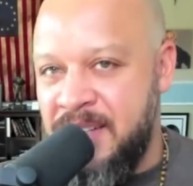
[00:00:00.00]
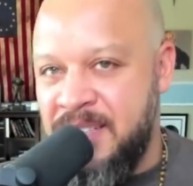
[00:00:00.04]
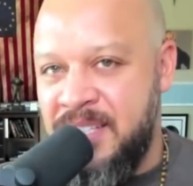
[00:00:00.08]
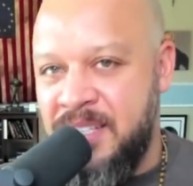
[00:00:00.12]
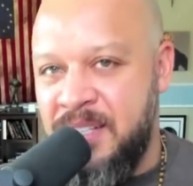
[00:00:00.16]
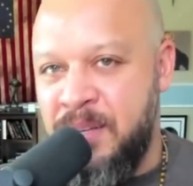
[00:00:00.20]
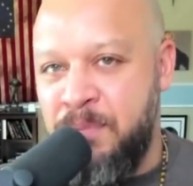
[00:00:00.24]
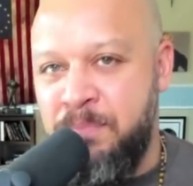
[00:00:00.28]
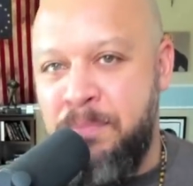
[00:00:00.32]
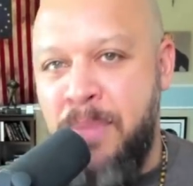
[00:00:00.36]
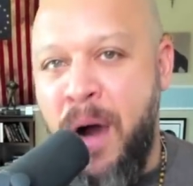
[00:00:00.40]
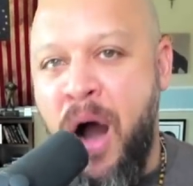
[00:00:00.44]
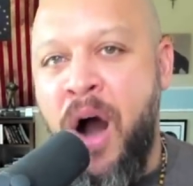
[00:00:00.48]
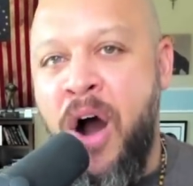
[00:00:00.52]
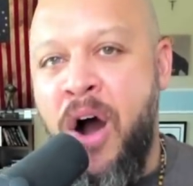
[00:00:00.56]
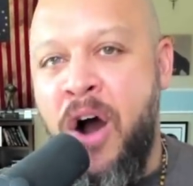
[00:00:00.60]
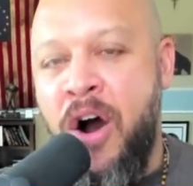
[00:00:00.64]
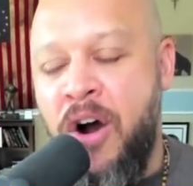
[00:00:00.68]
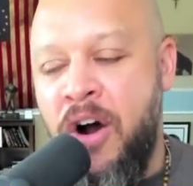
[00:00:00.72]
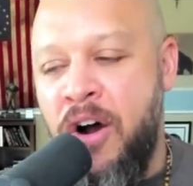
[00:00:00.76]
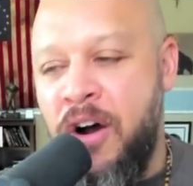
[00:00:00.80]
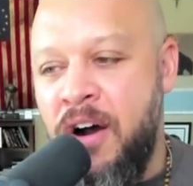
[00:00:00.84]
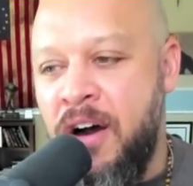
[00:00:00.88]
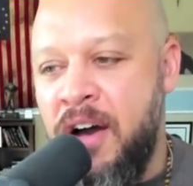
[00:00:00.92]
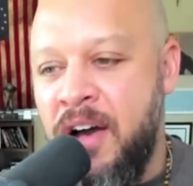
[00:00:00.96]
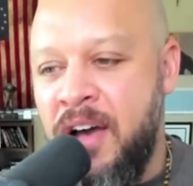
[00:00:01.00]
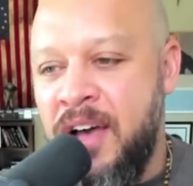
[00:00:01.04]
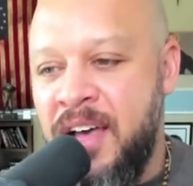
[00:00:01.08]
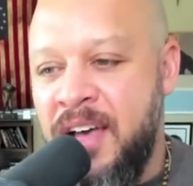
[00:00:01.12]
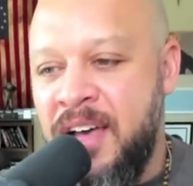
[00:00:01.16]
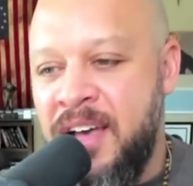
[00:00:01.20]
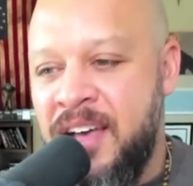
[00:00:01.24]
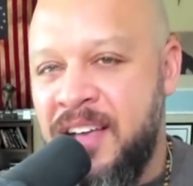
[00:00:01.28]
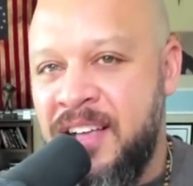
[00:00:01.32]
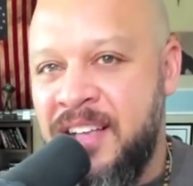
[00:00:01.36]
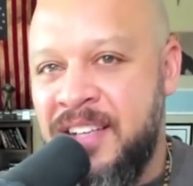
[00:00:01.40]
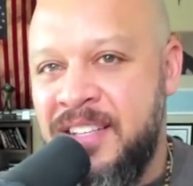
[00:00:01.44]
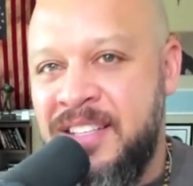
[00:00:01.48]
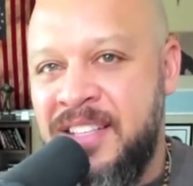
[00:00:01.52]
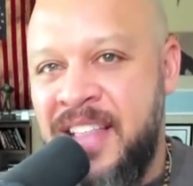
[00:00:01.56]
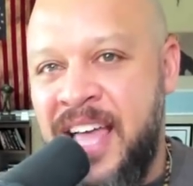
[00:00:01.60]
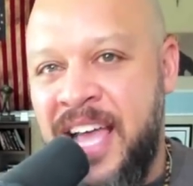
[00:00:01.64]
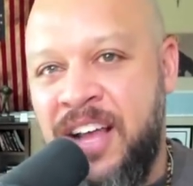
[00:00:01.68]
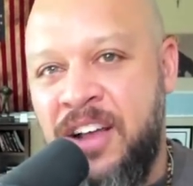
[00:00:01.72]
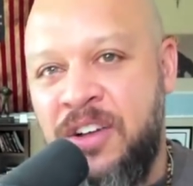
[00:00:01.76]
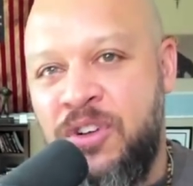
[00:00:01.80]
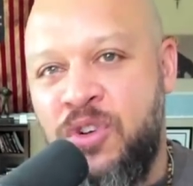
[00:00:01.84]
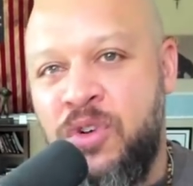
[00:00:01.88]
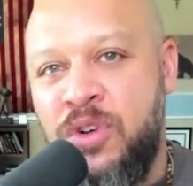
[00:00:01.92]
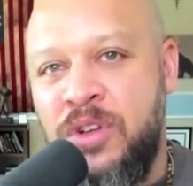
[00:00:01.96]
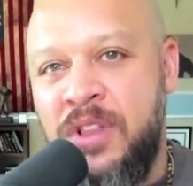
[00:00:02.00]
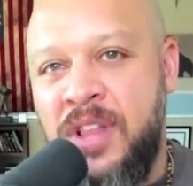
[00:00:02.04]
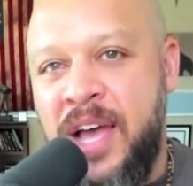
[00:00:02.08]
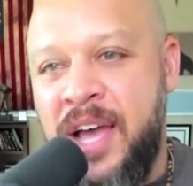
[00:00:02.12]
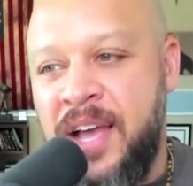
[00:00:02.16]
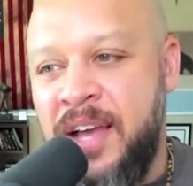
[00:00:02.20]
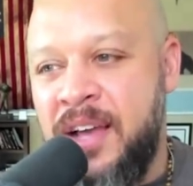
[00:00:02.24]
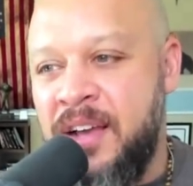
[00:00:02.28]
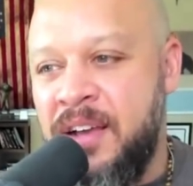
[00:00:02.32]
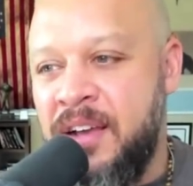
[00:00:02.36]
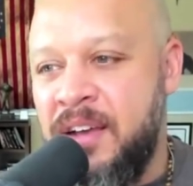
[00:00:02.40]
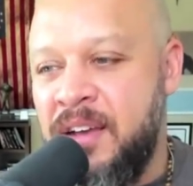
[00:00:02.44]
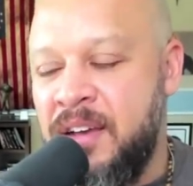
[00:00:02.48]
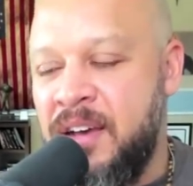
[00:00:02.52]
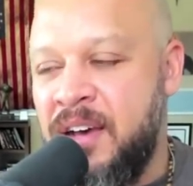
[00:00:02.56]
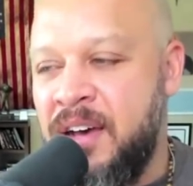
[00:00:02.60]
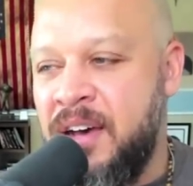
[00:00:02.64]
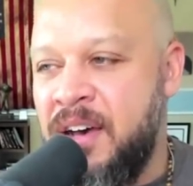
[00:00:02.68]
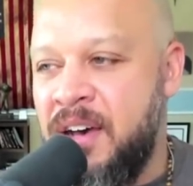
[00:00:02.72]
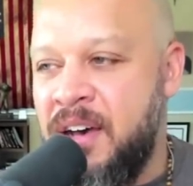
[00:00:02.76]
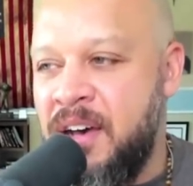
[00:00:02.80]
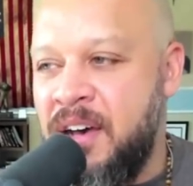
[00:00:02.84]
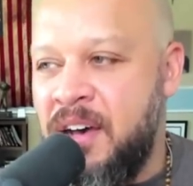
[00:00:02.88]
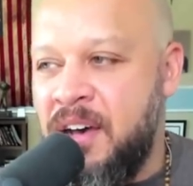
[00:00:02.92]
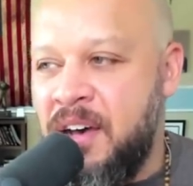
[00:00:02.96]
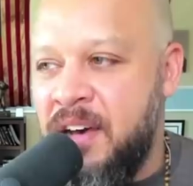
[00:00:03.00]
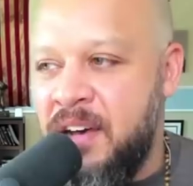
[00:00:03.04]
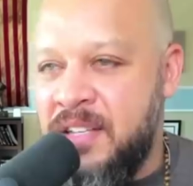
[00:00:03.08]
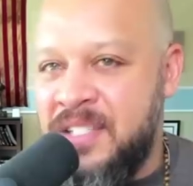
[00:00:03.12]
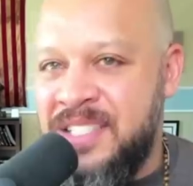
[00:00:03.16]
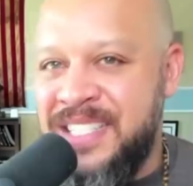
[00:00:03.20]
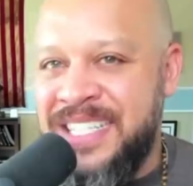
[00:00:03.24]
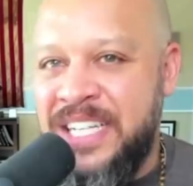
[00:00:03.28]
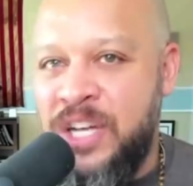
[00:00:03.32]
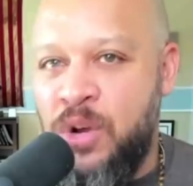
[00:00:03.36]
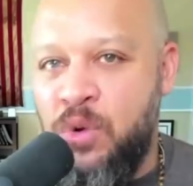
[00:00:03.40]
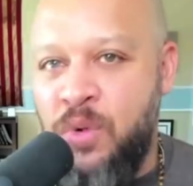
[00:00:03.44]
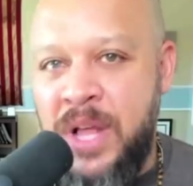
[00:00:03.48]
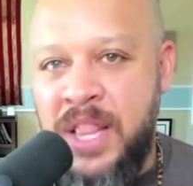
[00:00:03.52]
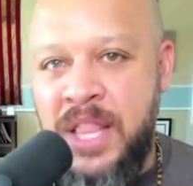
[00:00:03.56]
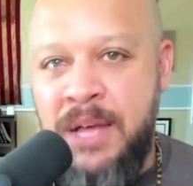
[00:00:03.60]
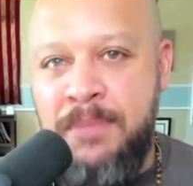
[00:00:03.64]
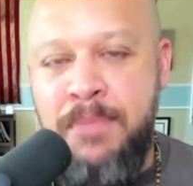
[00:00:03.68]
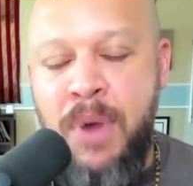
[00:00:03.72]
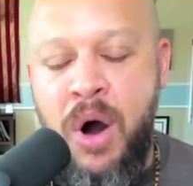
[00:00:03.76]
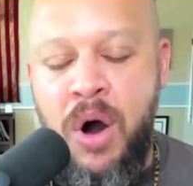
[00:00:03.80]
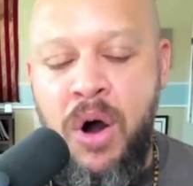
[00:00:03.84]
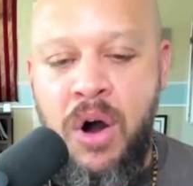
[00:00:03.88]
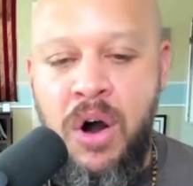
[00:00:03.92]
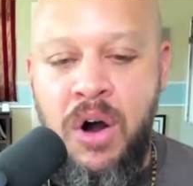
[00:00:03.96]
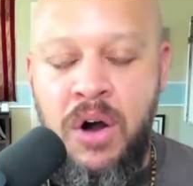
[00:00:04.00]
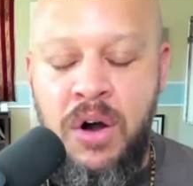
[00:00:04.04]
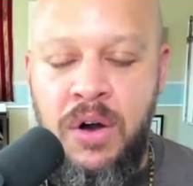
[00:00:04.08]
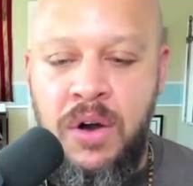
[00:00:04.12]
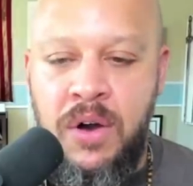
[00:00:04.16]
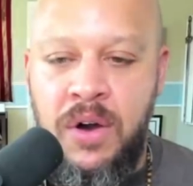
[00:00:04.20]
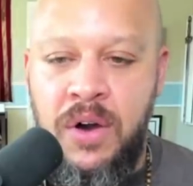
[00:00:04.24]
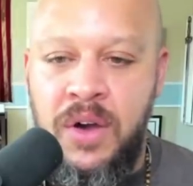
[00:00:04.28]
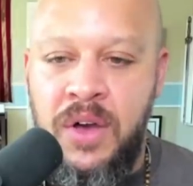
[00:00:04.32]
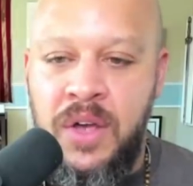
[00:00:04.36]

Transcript: To the ball, like like uh, Cinderella ball,